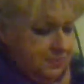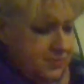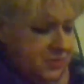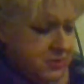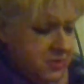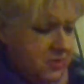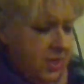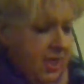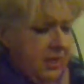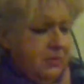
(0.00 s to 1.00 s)
So,
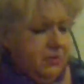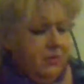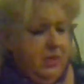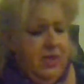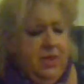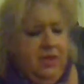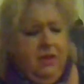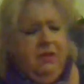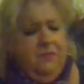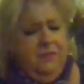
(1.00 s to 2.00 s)
I don't know when I got
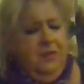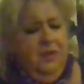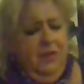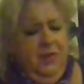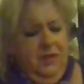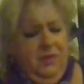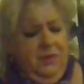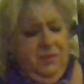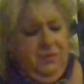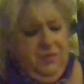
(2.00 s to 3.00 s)
off
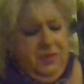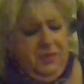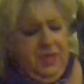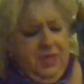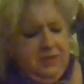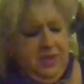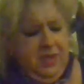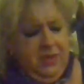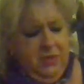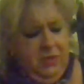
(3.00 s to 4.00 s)
the
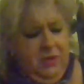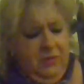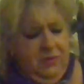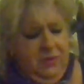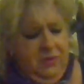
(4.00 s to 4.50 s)
Zantac or whatever.